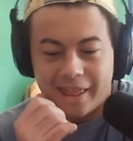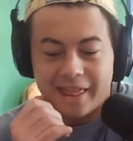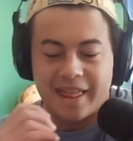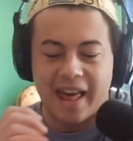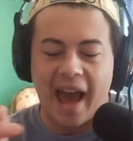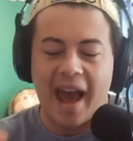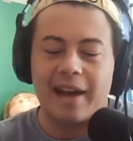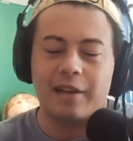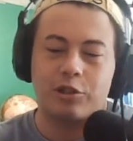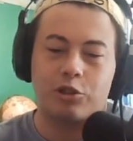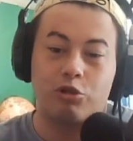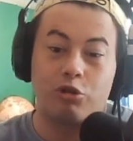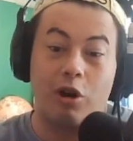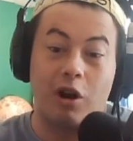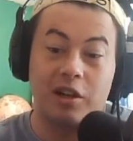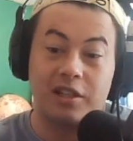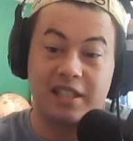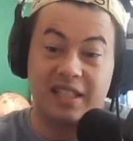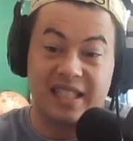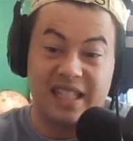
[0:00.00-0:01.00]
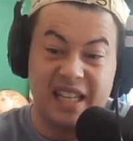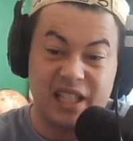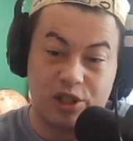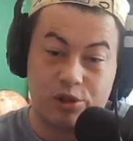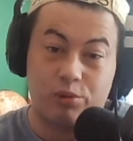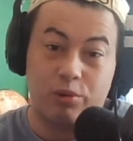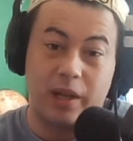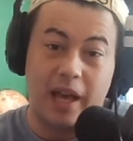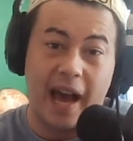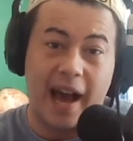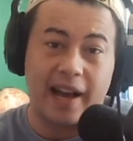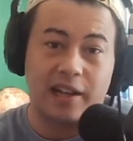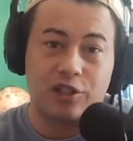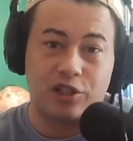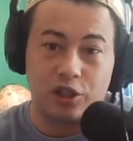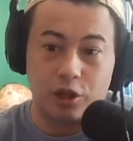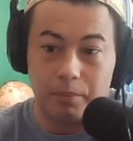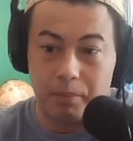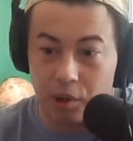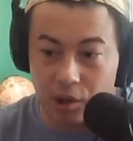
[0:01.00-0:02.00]
Like, that draws this
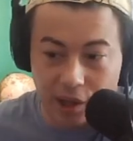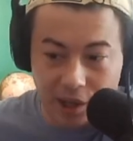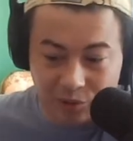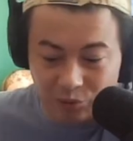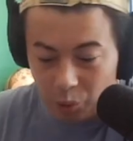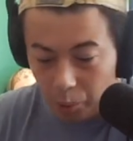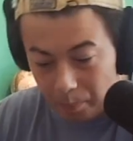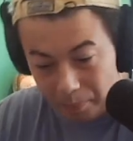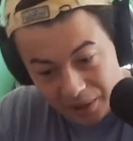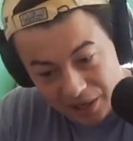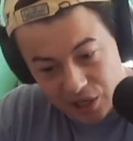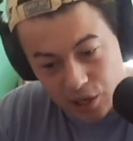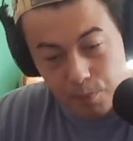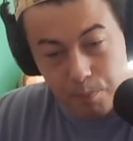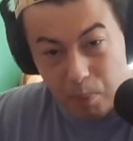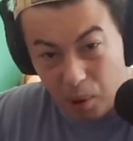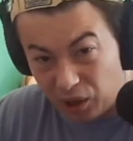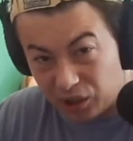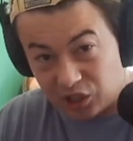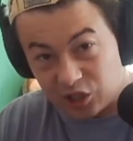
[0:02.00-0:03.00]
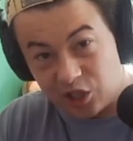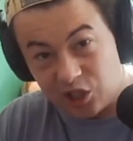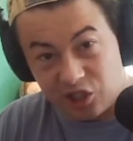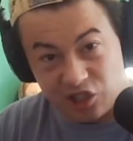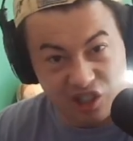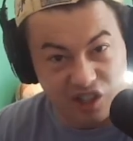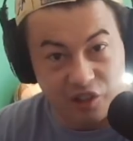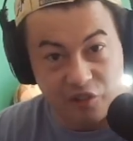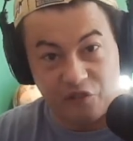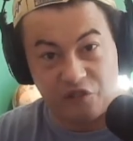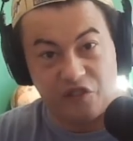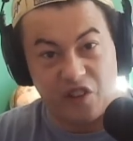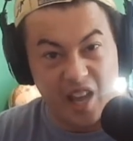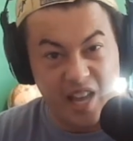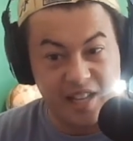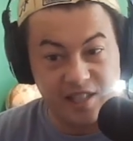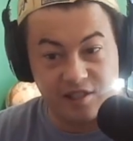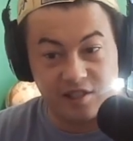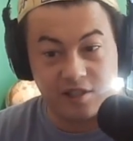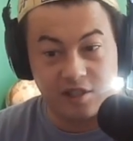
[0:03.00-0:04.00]
reaction, but, like, repeated punches to the
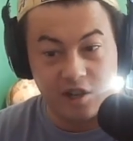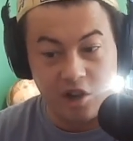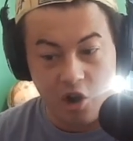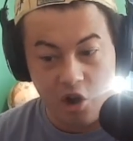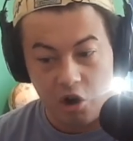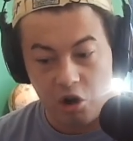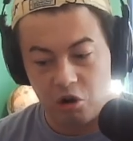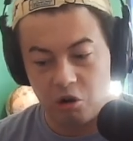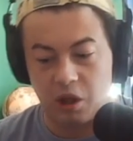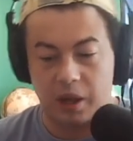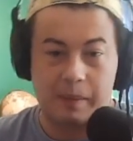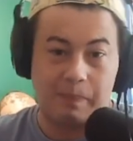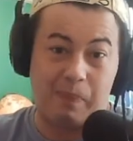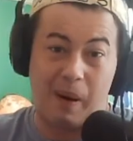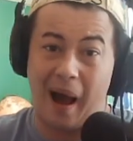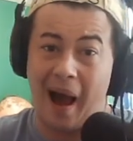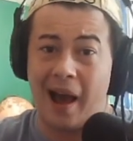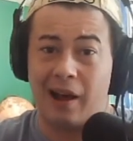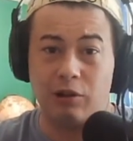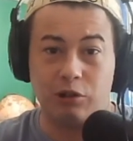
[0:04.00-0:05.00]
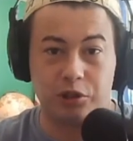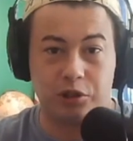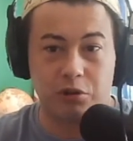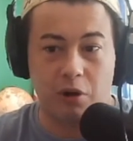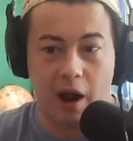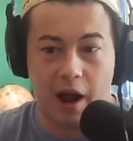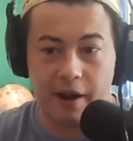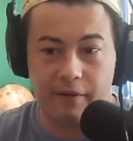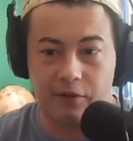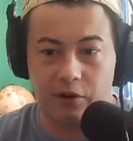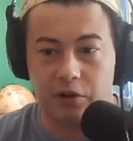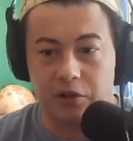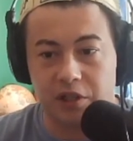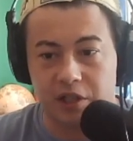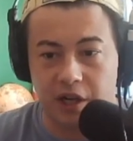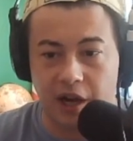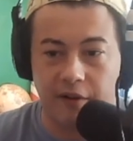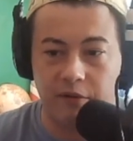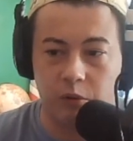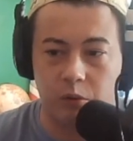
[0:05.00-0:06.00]
face or, like, pile drivers,
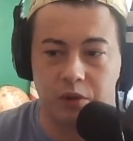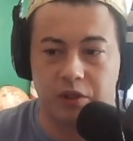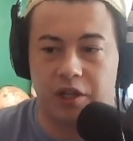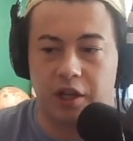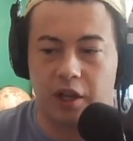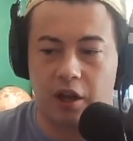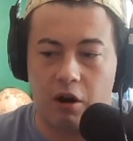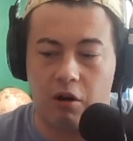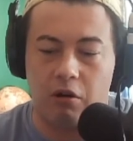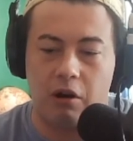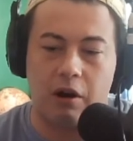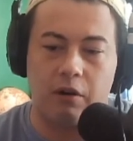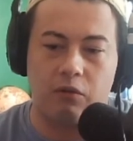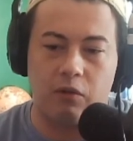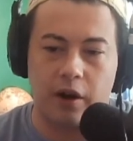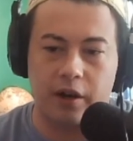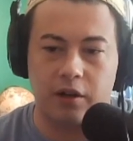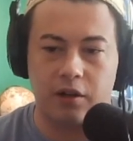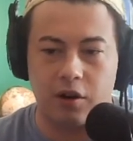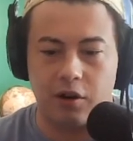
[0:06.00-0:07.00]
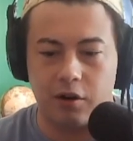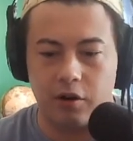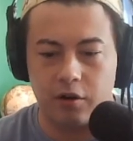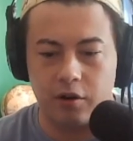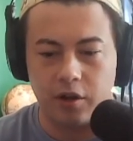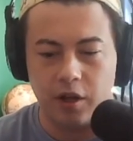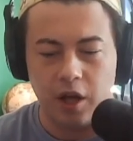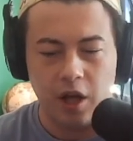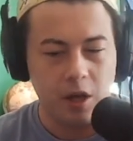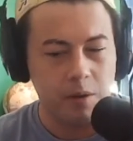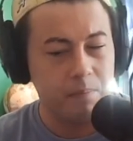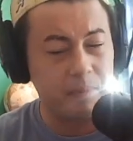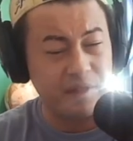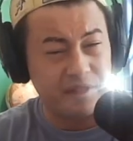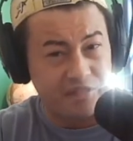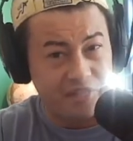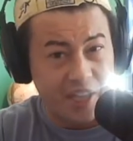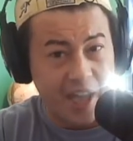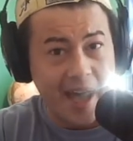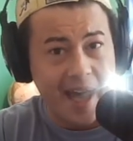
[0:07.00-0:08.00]
and everyone's like, all right, red card.
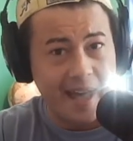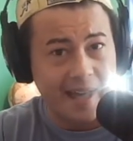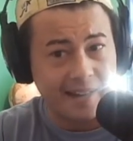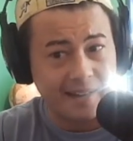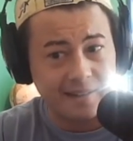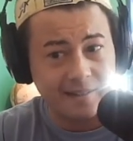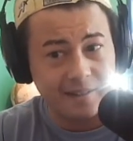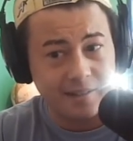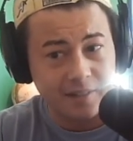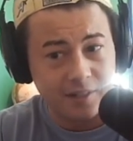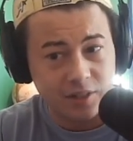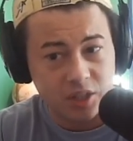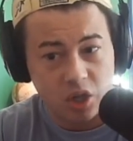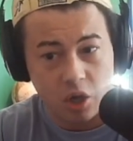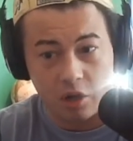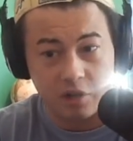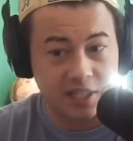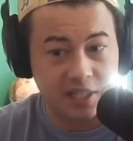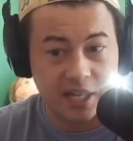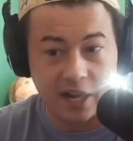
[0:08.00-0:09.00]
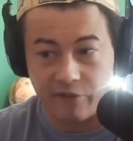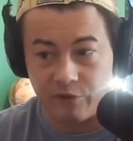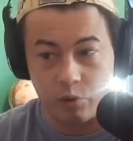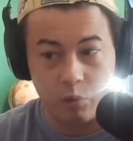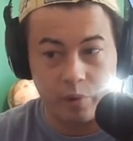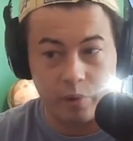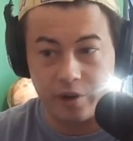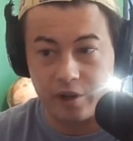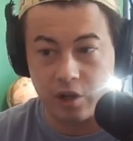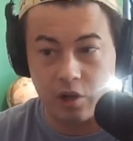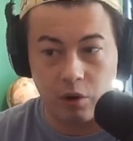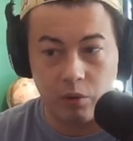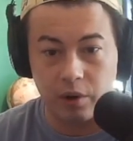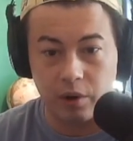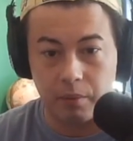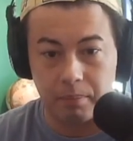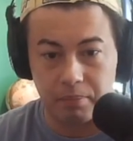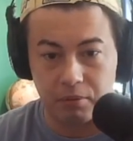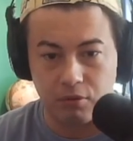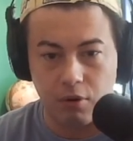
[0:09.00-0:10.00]
But that caused everyone to go in
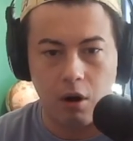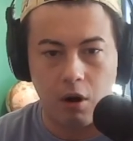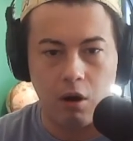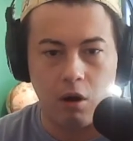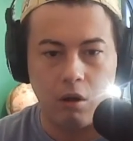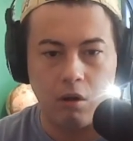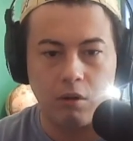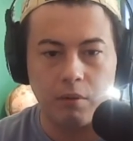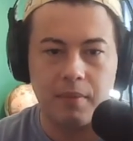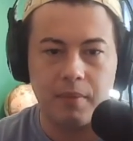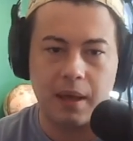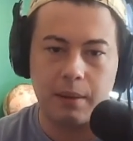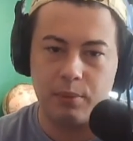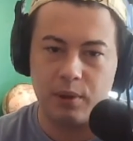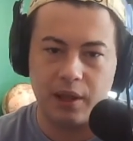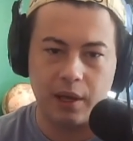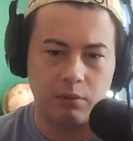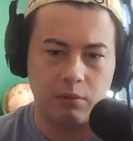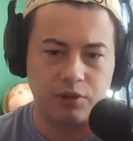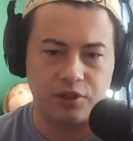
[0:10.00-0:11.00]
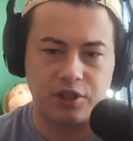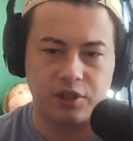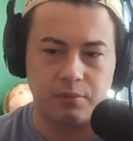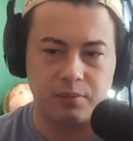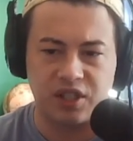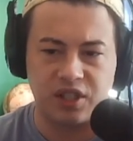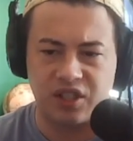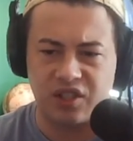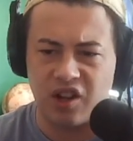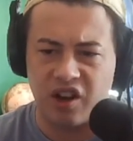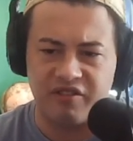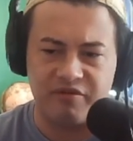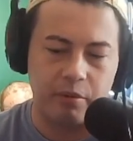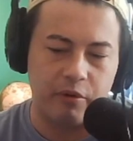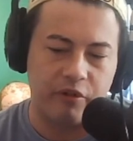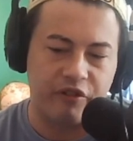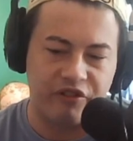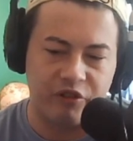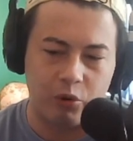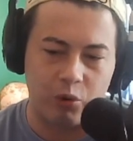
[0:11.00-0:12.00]
a brawl. Maybe there was some stuff
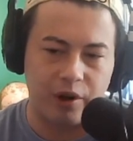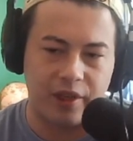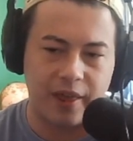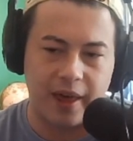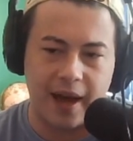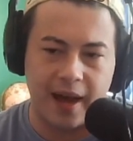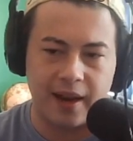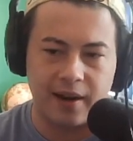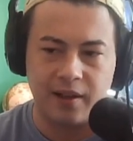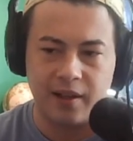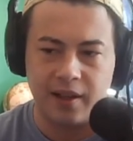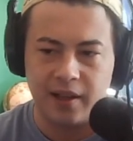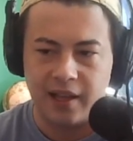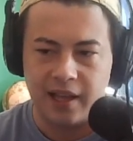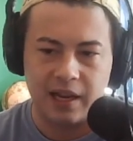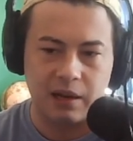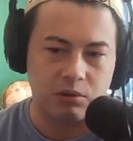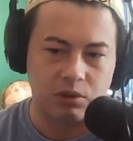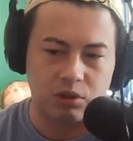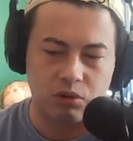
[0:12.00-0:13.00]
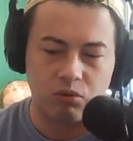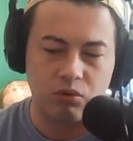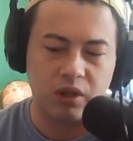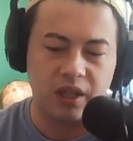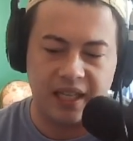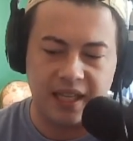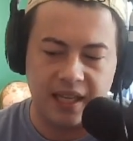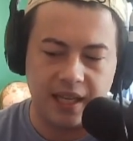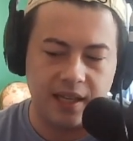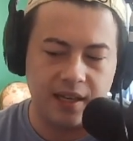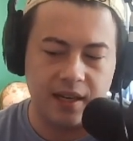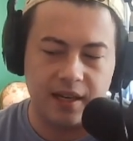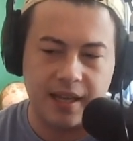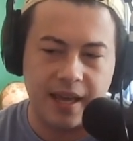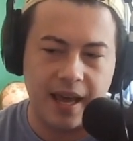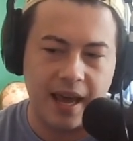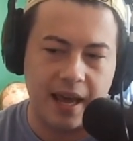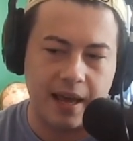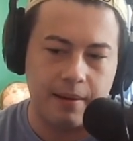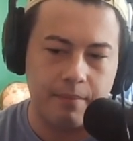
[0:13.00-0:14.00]
before that, and it was a really heated
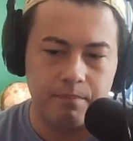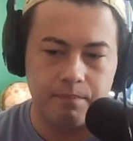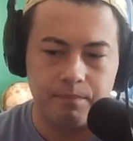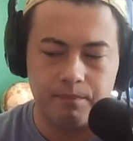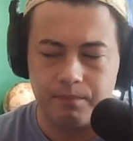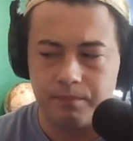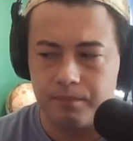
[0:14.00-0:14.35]
game.